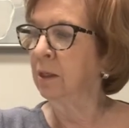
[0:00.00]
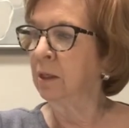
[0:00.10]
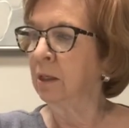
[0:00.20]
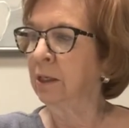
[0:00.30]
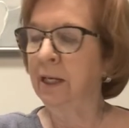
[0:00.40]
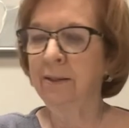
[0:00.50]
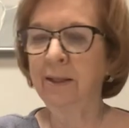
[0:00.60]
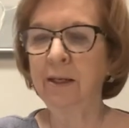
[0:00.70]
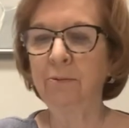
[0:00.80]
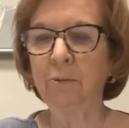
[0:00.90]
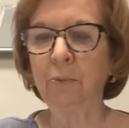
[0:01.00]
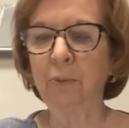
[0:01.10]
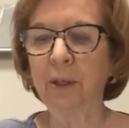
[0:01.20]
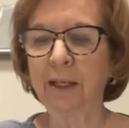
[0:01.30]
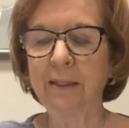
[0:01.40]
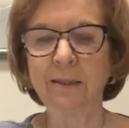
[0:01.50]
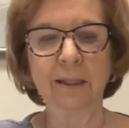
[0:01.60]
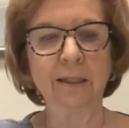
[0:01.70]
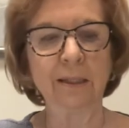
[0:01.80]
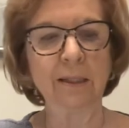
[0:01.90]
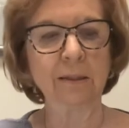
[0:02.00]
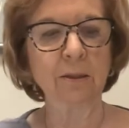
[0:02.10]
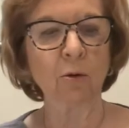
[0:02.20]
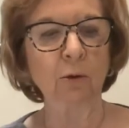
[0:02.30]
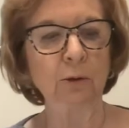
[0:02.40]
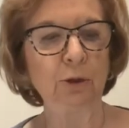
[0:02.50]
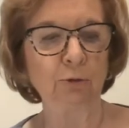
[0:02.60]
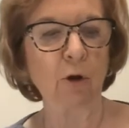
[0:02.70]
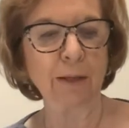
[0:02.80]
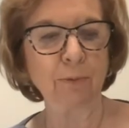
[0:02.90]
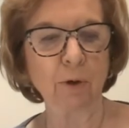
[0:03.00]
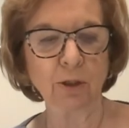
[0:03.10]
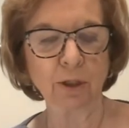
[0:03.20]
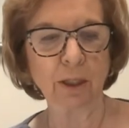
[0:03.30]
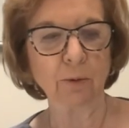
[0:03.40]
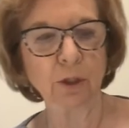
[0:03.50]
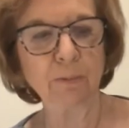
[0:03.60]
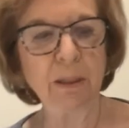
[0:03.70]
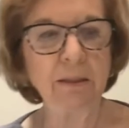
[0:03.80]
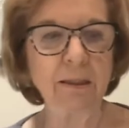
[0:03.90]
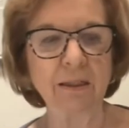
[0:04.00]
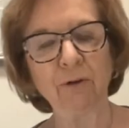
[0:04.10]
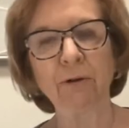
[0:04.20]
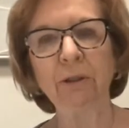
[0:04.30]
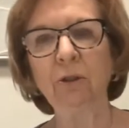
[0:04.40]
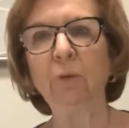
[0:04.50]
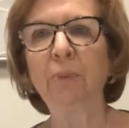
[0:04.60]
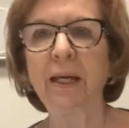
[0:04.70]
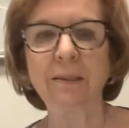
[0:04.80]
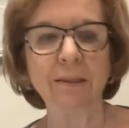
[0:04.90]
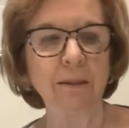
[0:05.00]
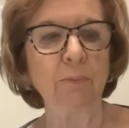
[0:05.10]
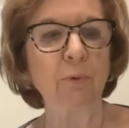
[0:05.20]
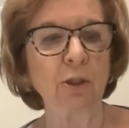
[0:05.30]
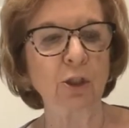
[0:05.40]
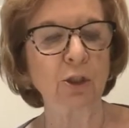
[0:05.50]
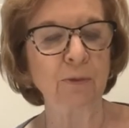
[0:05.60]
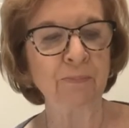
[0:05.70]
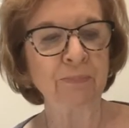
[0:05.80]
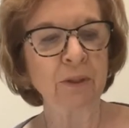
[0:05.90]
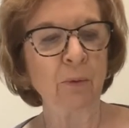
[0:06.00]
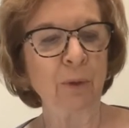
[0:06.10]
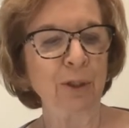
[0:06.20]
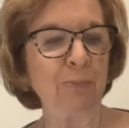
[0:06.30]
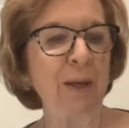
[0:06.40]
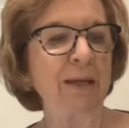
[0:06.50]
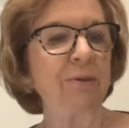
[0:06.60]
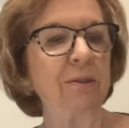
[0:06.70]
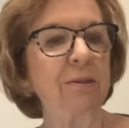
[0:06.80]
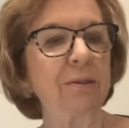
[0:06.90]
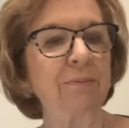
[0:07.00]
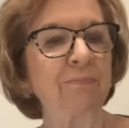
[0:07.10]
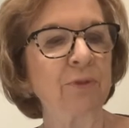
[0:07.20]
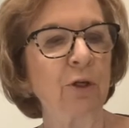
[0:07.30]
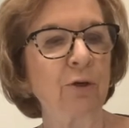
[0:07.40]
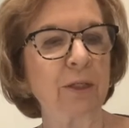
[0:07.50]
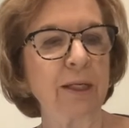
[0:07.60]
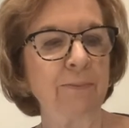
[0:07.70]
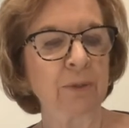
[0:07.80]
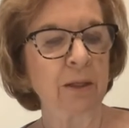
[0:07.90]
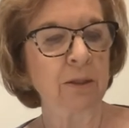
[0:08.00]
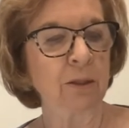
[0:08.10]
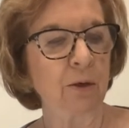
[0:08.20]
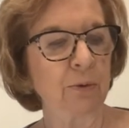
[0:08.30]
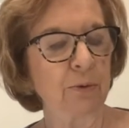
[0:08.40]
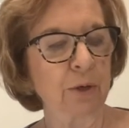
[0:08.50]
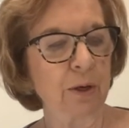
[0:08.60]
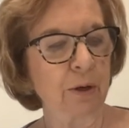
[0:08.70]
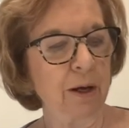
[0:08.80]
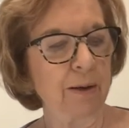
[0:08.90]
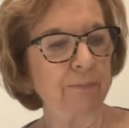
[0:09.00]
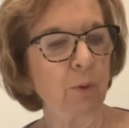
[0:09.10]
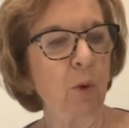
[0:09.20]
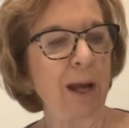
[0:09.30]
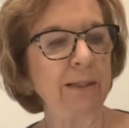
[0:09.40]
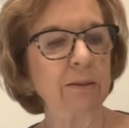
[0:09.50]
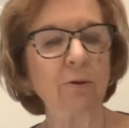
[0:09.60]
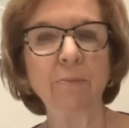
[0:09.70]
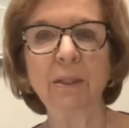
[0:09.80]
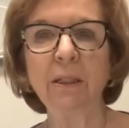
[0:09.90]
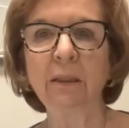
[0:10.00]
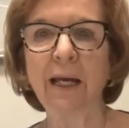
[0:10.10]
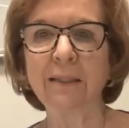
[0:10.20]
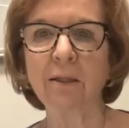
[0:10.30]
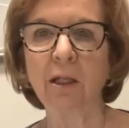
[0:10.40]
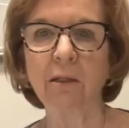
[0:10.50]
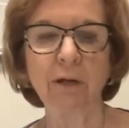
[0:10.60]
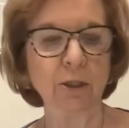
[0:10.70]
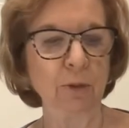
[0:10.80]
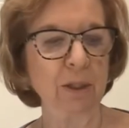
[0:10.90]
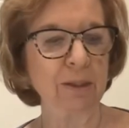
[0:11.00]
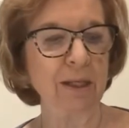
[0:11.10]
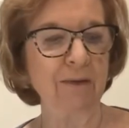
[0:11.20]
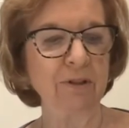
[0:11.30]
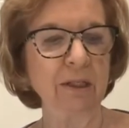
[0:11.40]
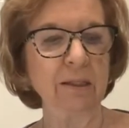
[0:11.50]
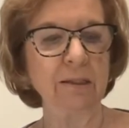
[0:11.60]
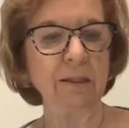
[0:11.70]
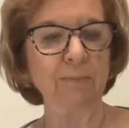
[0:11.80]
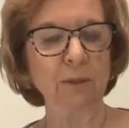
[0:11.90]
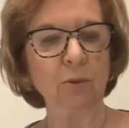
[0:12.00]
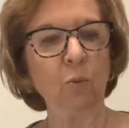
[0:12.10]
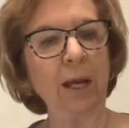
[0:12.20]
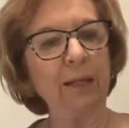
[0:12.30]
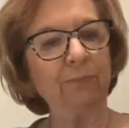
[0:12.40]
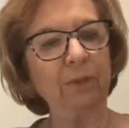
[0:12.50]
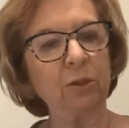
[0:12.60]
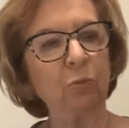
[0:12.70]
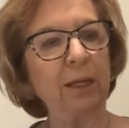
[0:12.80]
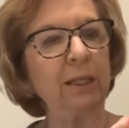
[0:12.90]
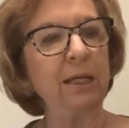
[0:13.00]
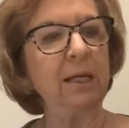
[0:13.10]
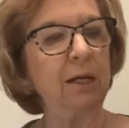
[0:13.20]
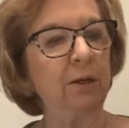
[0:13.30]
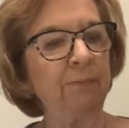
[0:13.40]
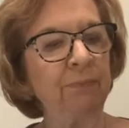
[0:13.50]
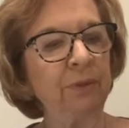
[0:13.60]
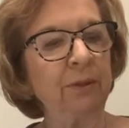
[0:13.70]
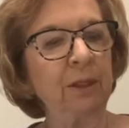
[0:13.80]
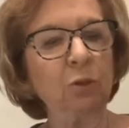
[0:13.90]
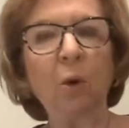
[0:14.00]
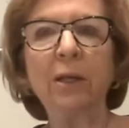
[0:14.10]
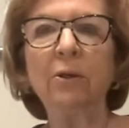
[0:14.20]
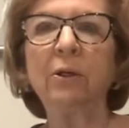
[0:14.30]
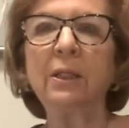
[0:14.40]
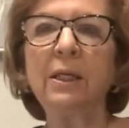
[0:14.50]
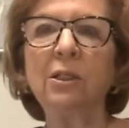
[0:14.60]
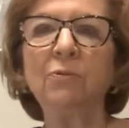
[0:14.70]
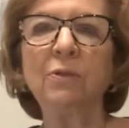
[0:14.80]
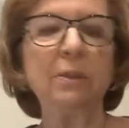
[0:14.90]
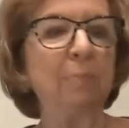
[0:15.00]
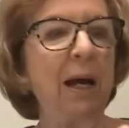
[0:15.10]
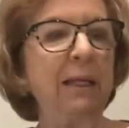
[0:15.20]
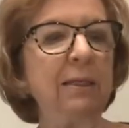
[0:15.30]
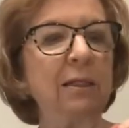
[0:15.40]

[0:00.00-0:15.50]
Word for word: All right, and then what I did is called dry brushing, which means there's very little paint in the brush when you paint this turkey. So um, the white is gonna be the last color I do because everything is tipped in white. There's white here, there's white on the edge of his body.